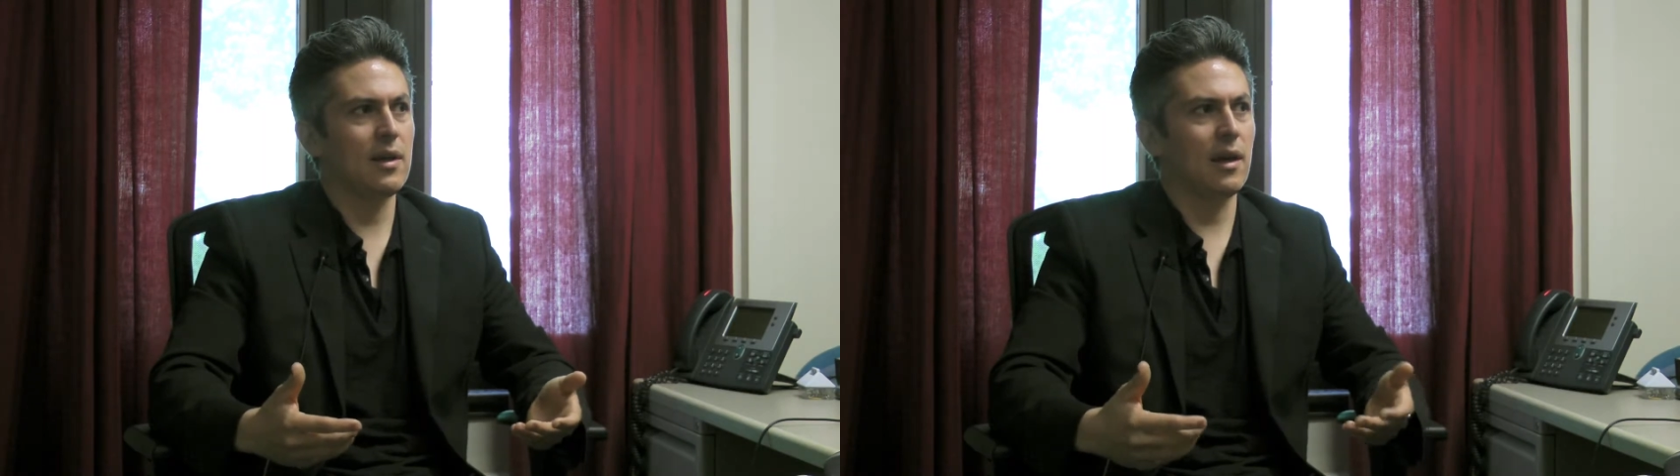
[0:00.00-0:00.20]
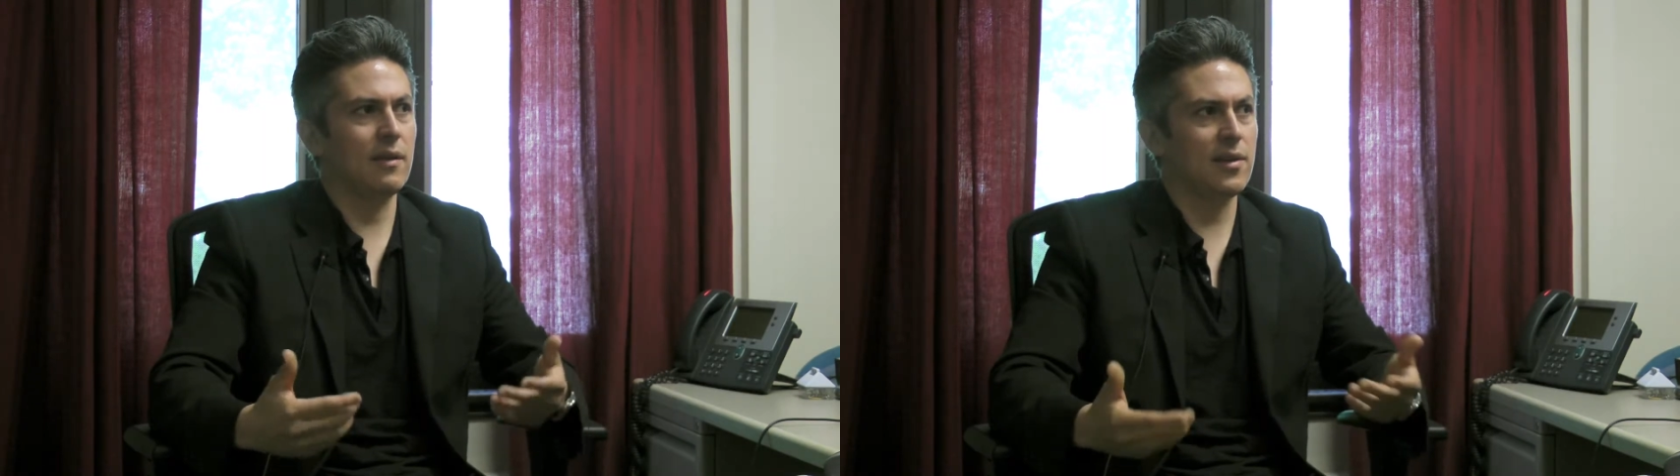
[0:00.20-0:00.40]

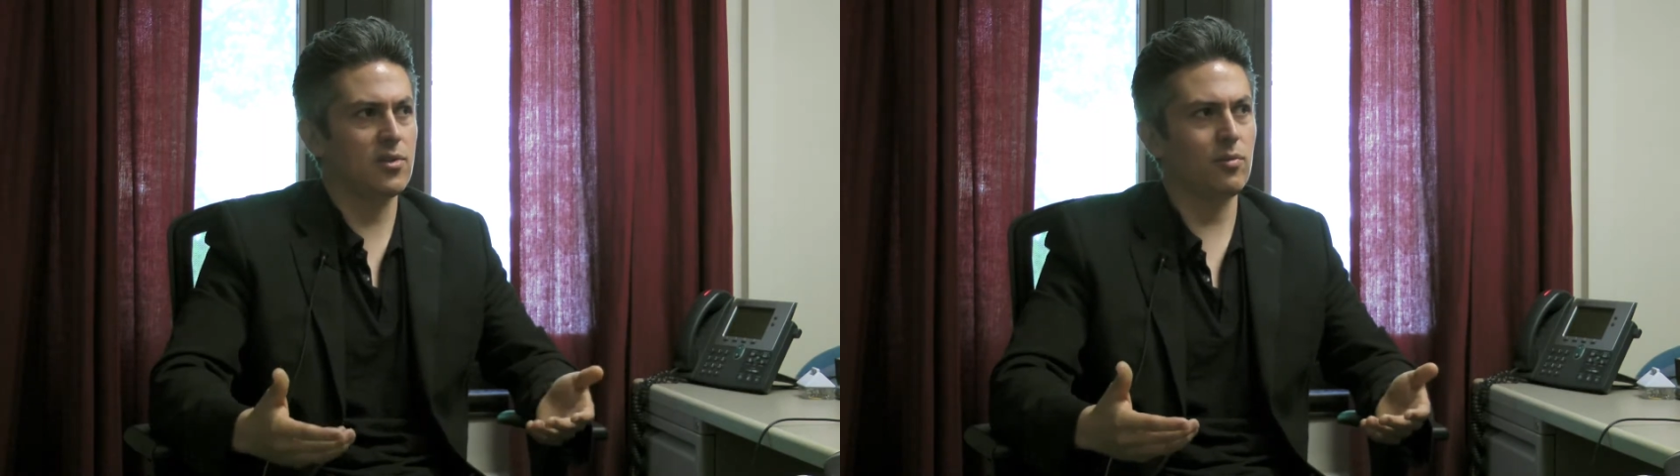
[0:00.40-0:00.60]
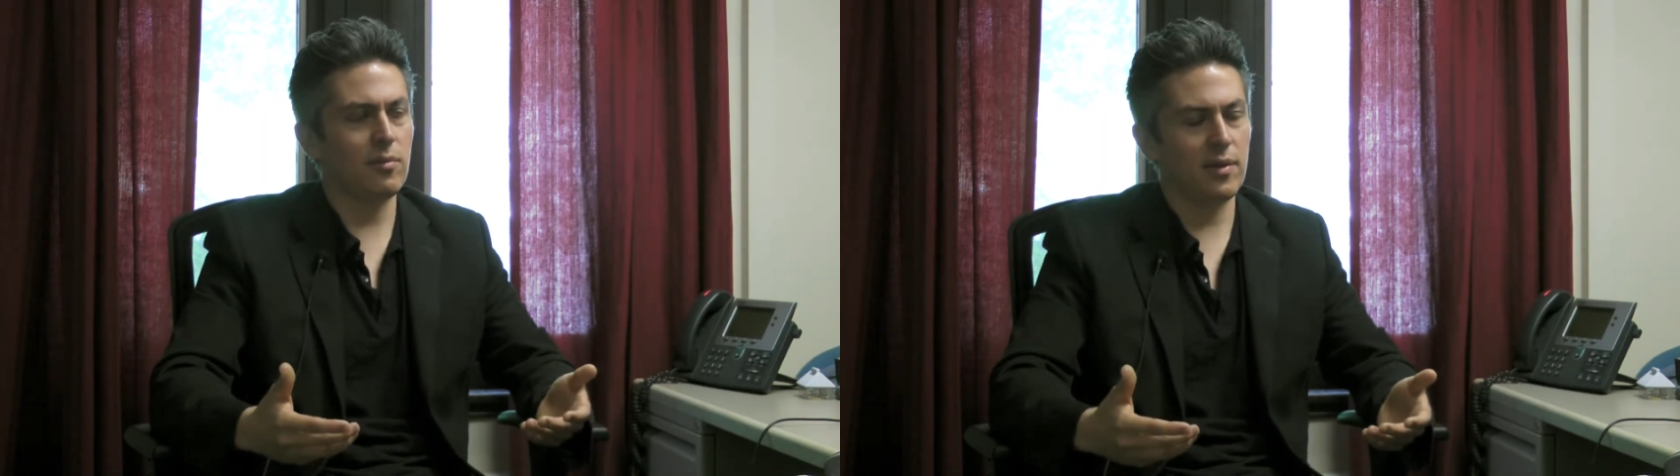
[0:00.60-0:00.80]
and these
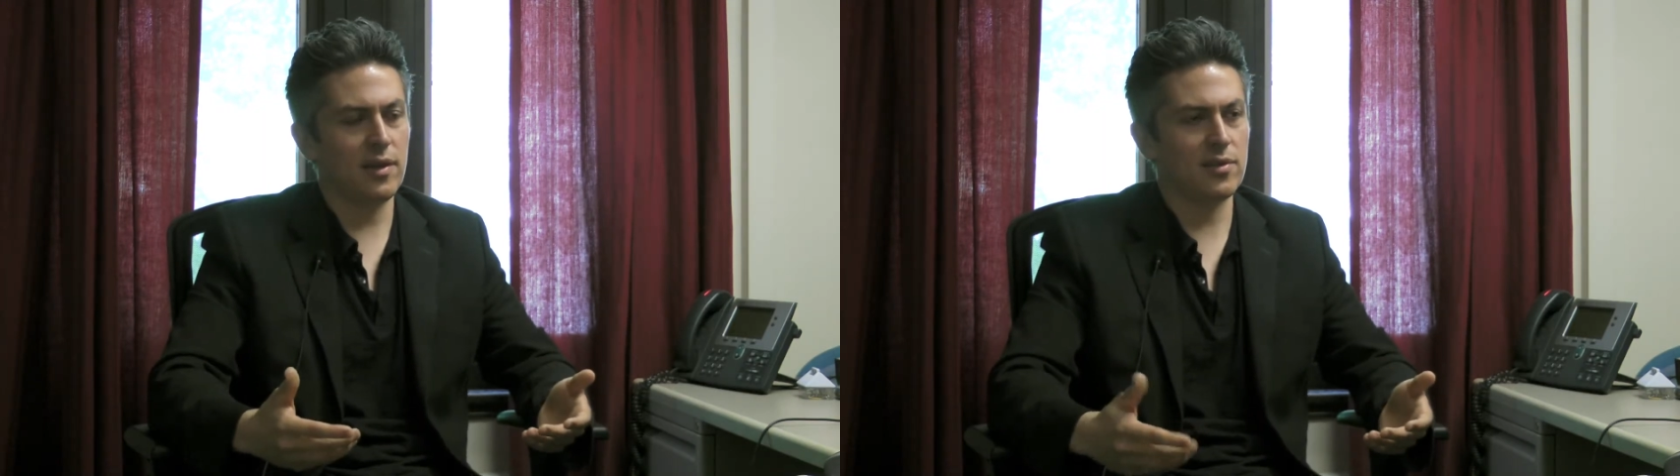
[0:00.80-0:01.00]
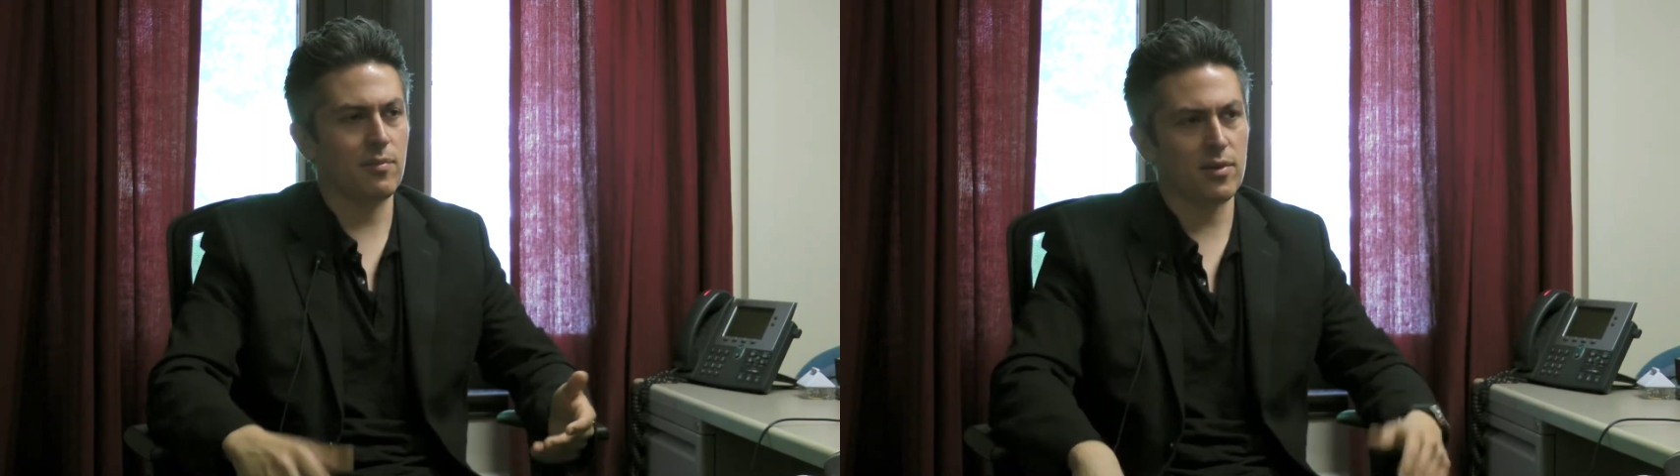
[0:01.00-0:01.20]
human
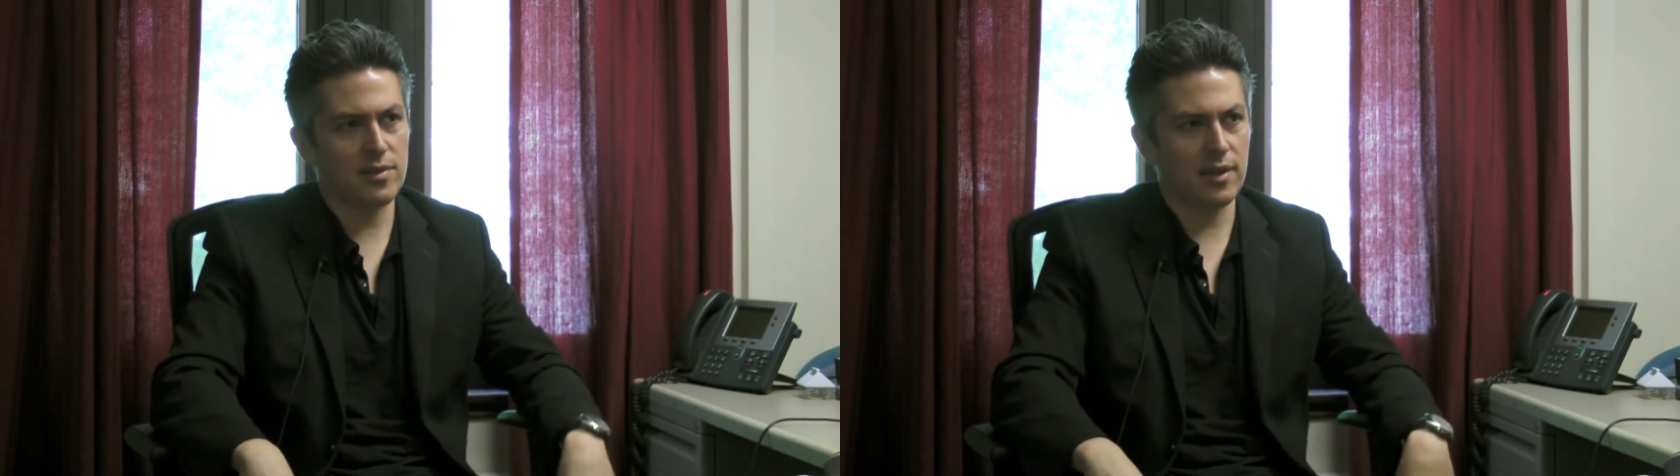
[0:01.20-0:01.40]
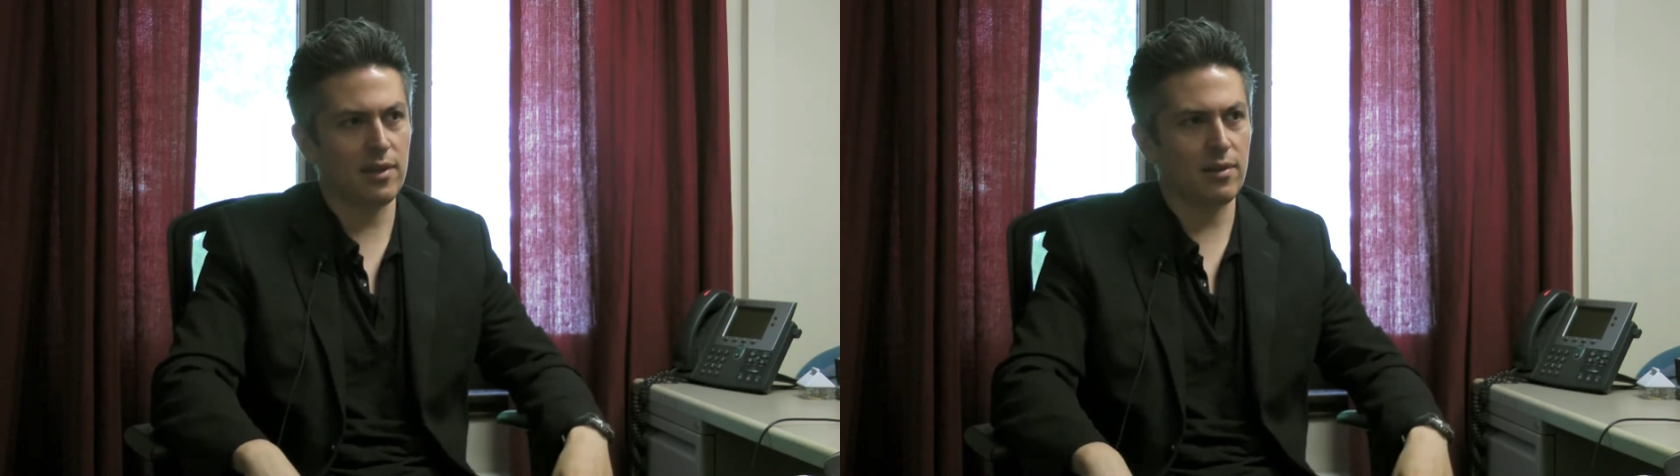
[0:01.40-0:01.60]
beings in
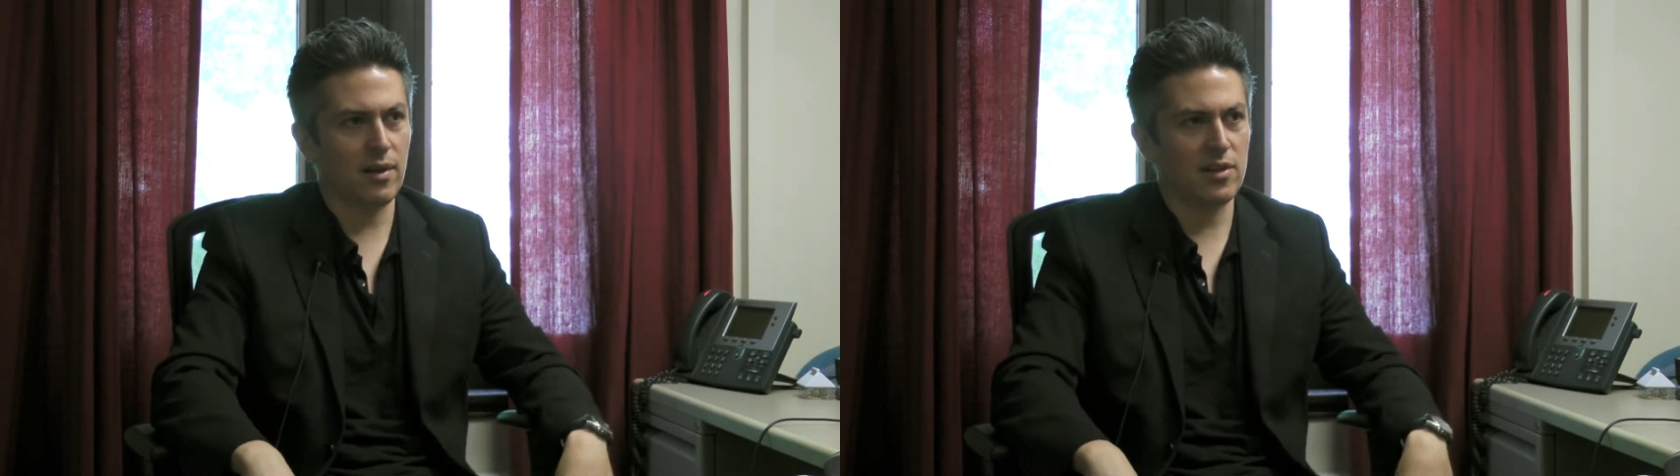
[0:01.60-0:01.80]
particular,